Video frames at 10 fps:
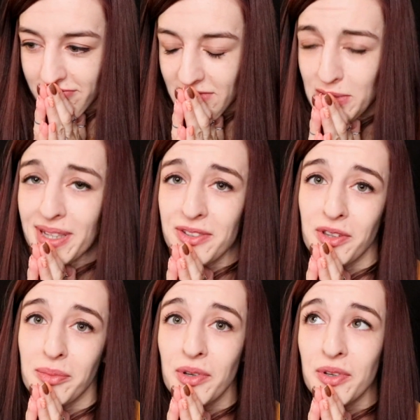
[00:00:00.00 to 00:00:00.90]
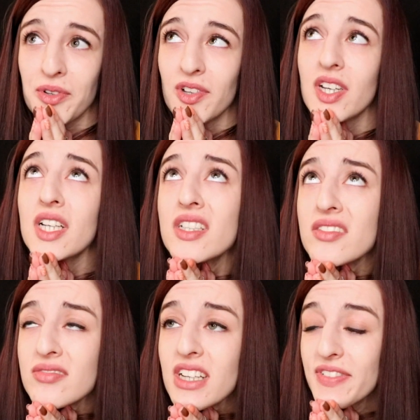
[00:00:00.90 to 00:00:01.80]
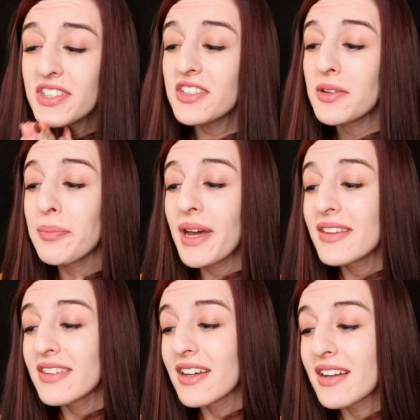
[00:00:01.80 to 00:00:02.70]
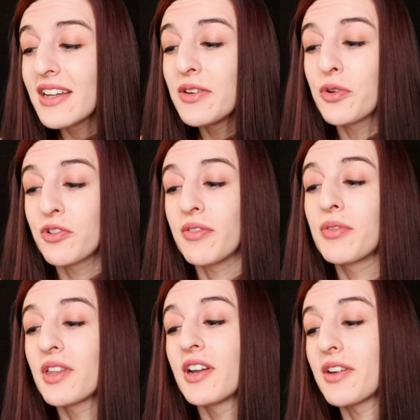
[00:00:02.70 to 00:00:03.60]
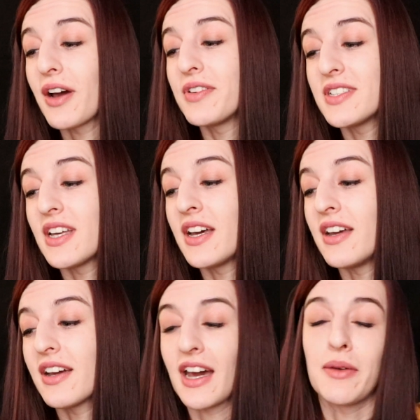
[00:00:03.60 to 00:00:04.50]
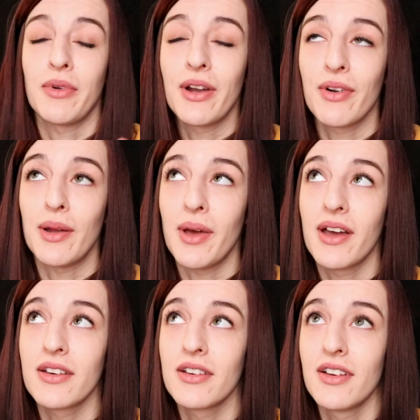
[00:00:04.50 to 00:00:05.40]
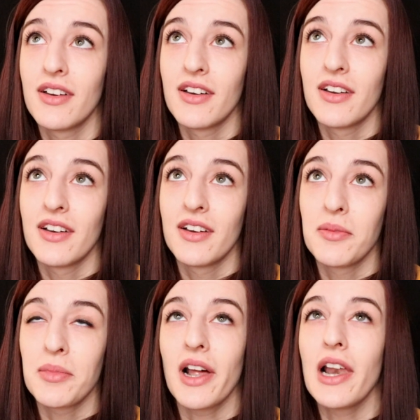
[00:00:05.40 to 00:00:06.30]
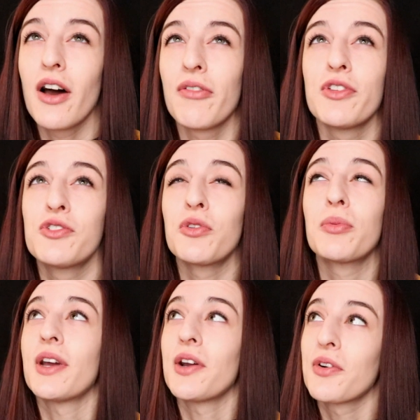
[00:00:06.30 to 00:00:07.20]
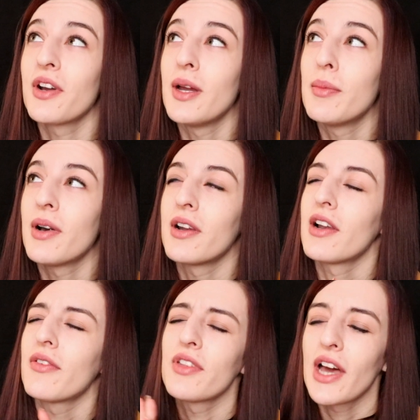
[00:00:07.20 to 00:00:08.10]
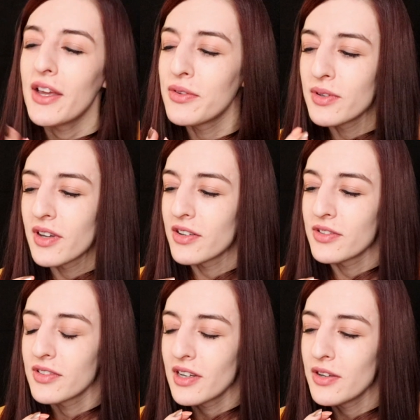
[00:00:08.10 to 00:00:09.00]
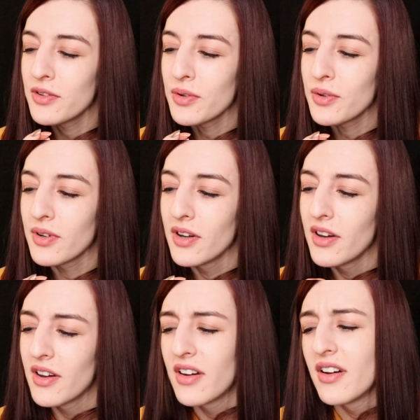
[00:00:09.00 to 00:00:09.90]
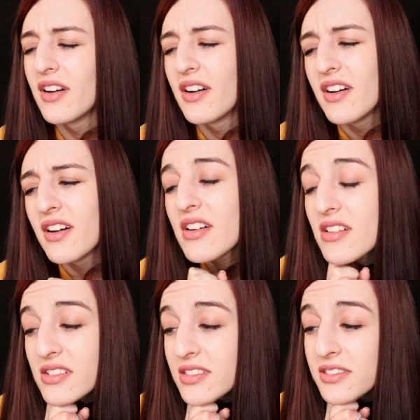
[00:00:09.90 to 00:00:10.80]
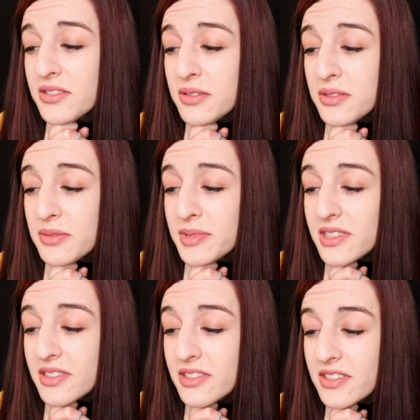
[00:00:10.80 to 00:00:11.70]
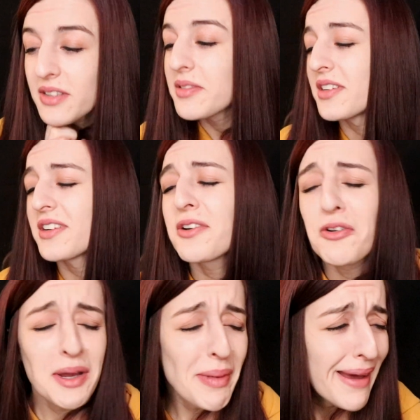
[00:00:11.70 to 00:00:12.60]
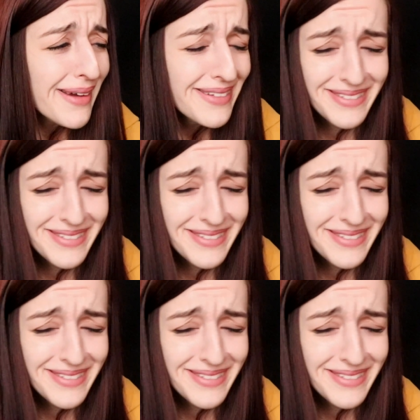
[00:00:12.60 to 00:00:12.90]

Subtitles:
Depends on the mood. If it's just a basic Lindor truffle, then I'd have to say a Cadbury cream egg. But I love the strawberry and cream, and I love the hazelnut Lindor. Oh my god, I'm gonna go cream egg.